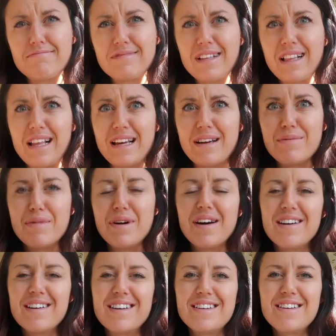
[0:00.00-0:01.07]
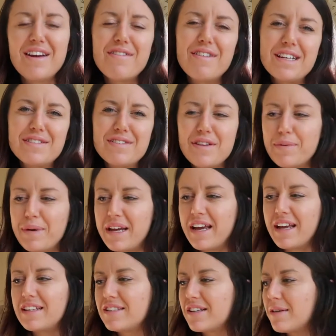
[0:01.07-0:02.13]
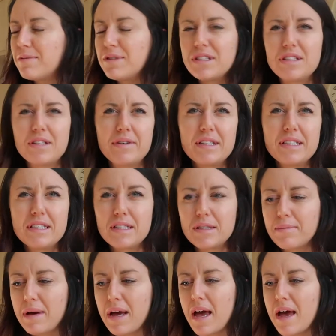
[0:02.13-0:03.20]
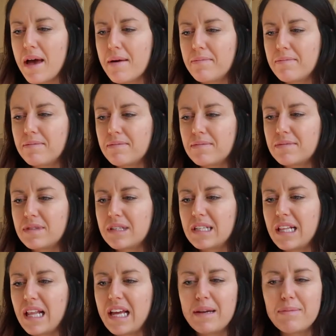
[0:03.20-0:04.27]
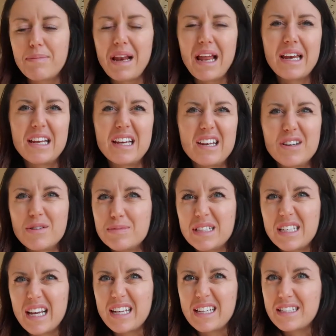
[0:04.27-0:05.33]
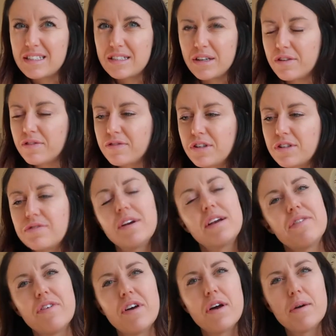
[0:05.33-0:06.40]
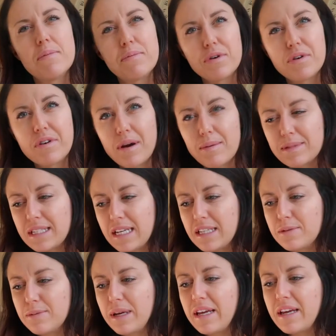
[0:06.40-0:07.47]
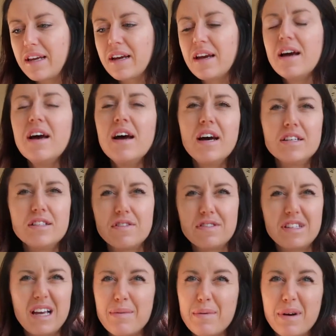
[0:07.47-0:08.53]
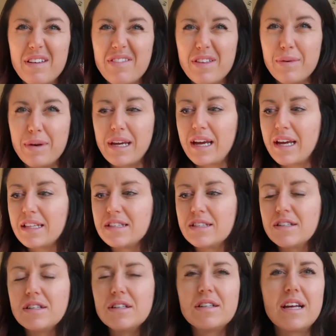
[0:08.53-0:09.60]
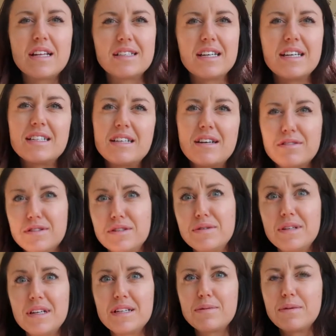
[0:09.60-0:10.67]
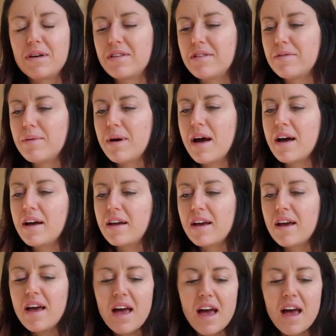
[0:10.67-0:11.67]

client work, no rest for the wicked. So I'm just doing some um, like planning up to date stuff just ready for programs next week as obviously I'm away for the weekend so that takes out two days worth of work